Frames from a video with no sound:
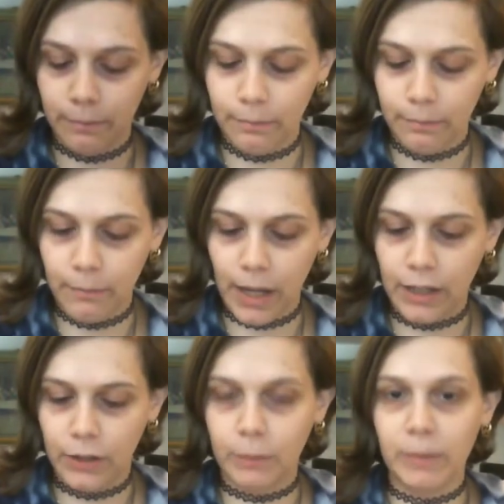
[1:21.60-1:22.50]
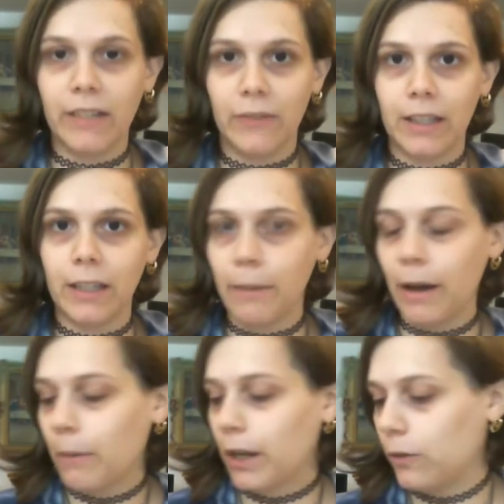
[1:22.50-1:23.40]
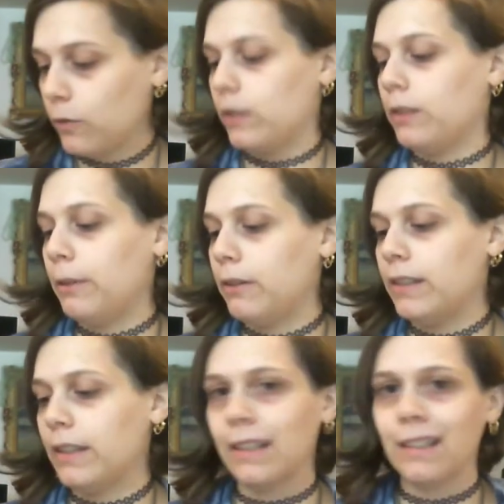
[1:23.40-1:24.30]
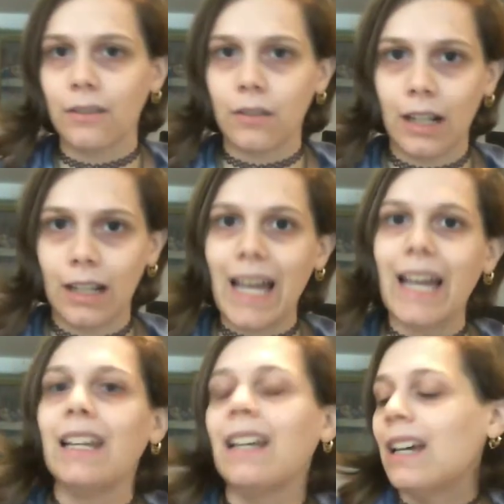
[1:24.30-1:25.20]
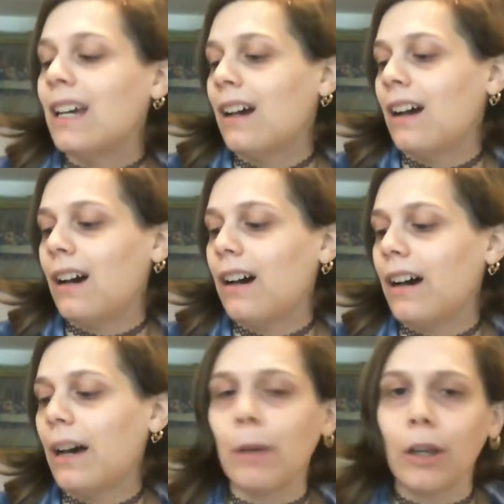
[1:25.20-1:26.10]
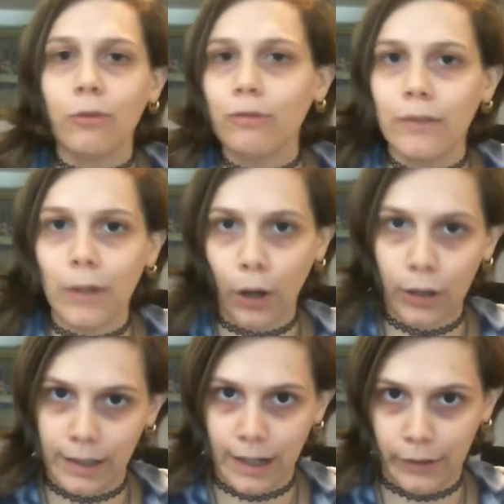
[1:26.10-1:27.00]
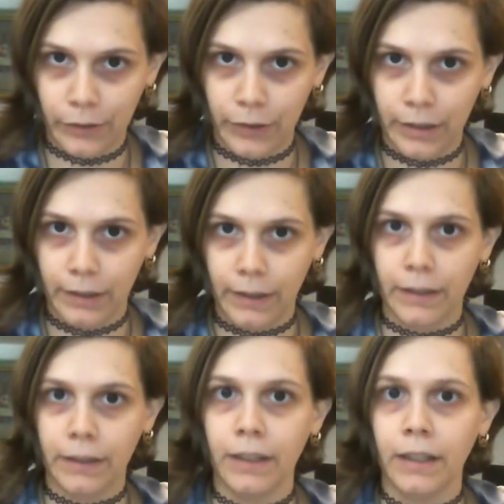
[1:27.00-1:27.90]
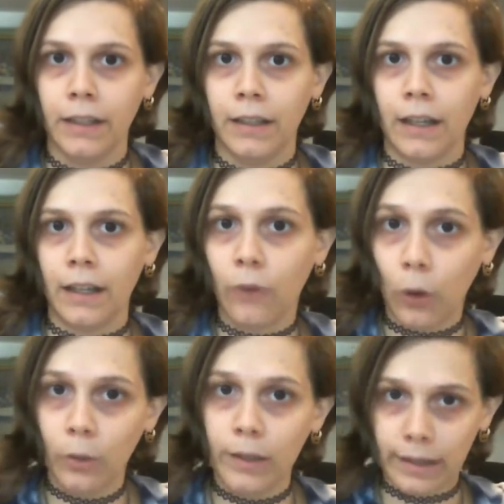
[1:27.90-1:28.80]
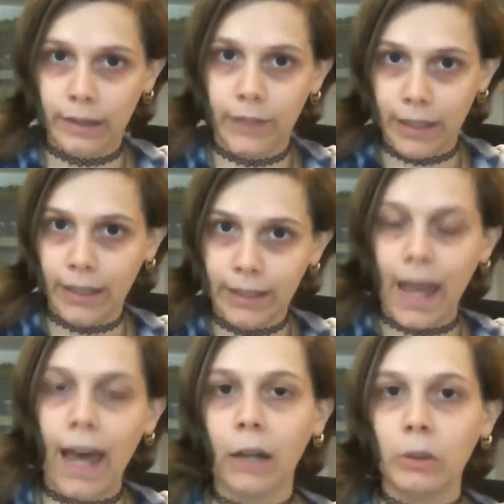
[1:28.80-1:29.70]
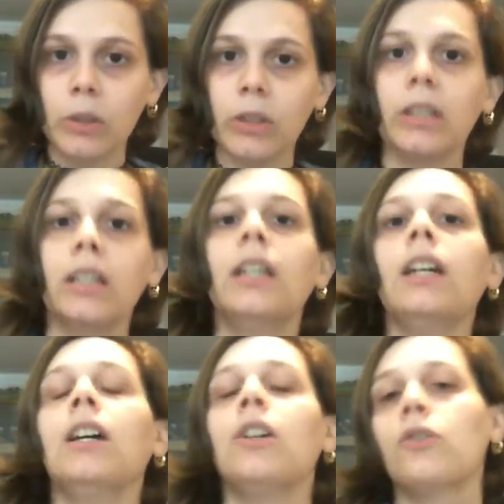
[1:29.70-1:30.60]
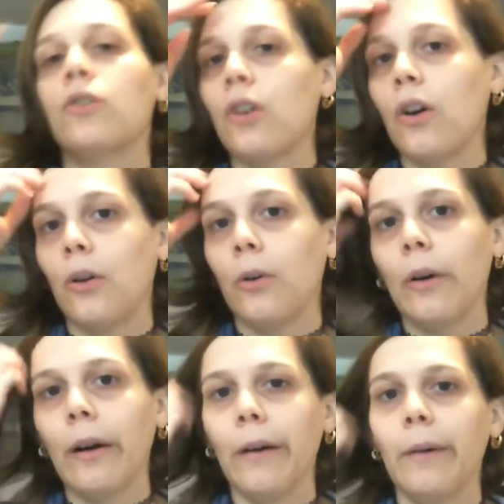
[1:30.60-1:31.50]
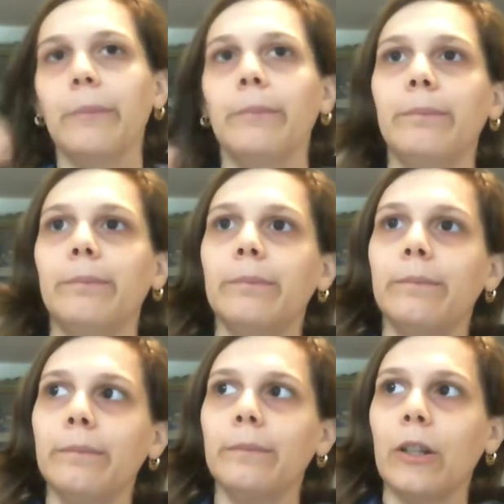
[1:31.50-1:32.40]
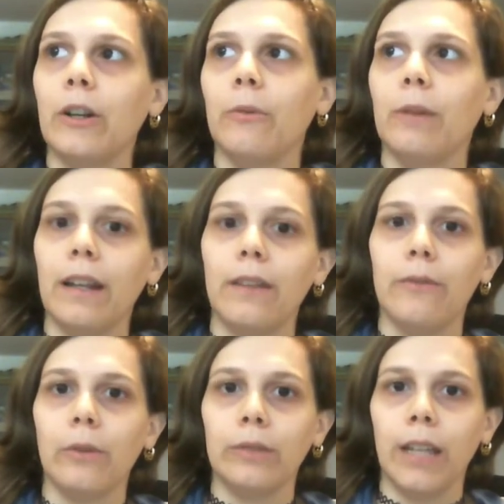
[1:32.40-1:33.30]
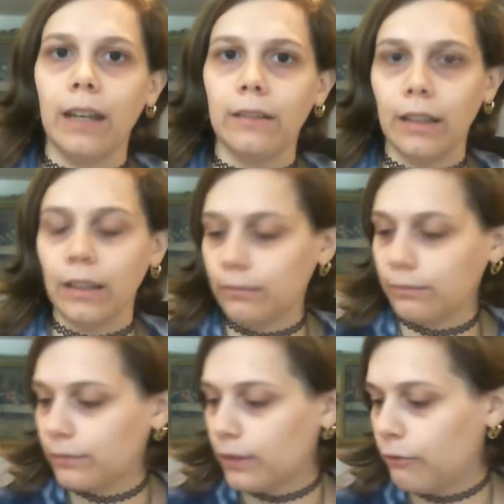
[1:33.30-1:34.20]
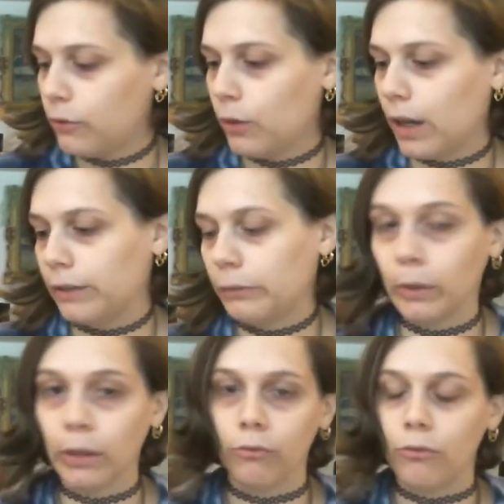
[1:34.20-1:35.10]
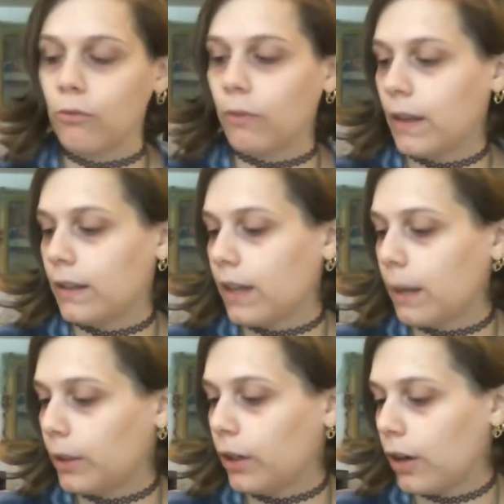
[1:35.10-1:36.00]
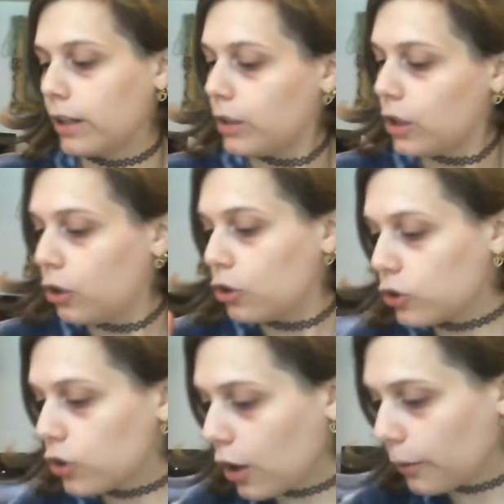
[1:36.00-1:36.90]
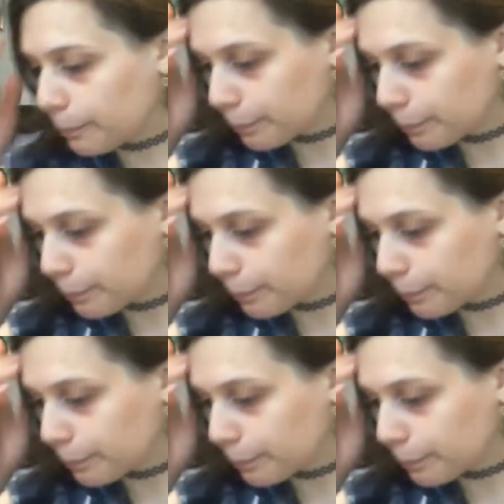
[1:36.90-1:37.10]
make it specifically about my own experiences because there's not a lot. I don't live in a haunted house or anything. I've always lived in this house. So, and I've only had a few kind of weird things happening. All right. So,